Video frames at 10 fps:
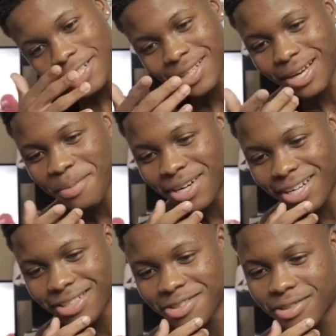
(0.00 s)
you think I'm about to
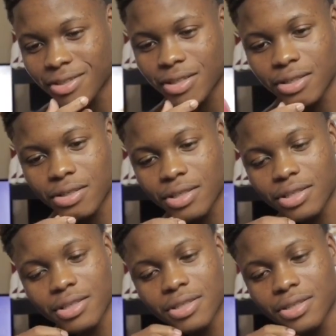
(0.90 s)
ask you?
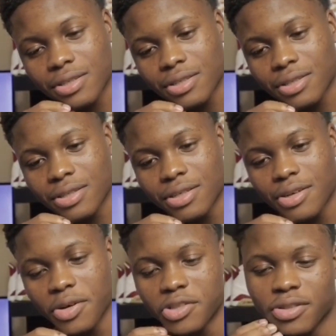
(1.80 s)
Huh?
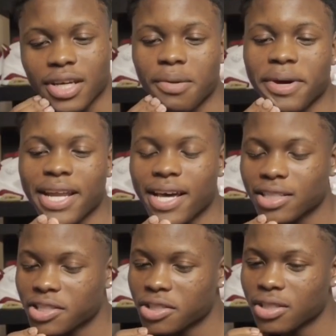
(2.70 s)
What you think I'm about to
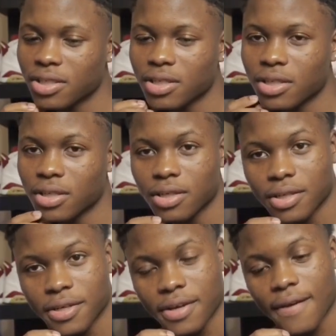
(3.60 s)
ask you?
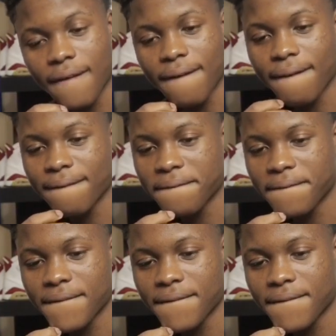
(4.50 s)
I don't know.